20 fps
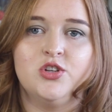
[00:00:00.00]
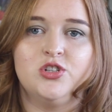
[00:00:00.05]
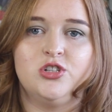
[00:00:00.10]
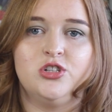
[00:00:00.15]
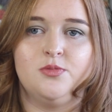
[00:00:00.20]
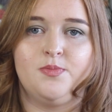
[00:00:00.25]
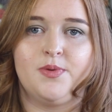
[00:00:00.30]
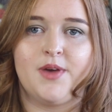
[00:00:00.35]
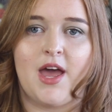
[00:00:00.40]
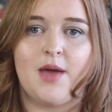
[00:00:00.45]

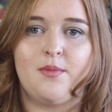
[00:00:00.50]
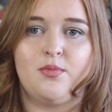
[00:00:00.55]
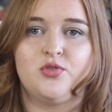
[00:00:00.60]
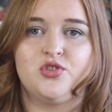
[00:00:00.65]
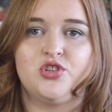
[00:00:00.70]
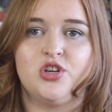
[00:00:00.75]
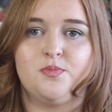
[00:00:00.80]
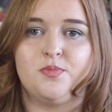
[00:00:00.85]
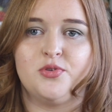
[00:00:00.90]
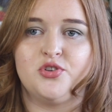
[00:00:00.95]
to be able
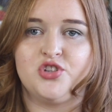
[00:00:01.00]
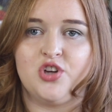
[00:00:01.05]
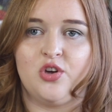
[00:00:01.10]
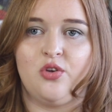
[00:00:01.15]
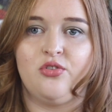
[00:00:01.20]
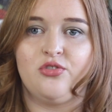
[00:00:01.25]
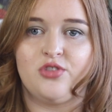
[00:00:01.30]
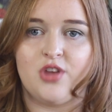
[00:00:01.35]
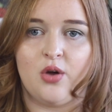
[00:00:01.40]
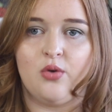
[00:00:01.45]
to
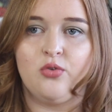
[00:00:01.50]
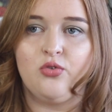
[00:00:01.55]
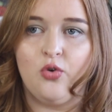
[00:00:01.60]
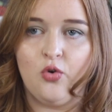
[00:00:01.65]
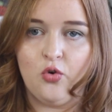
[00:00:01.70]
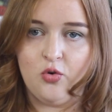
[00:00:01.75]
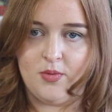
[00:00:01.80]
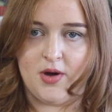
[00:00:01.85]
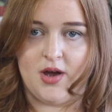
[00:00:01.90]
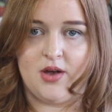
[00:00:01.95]
produce those
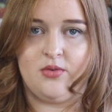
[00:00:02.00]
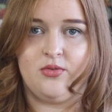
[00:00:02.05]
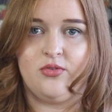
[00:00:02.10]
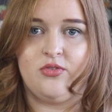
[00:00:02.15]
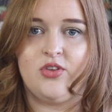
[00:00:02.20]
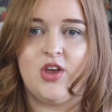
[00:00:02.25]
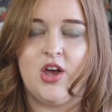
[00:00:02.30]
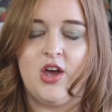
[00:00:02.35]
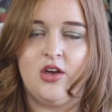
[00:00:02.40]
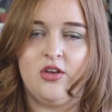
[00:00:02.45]

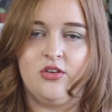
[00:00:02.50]
hormones.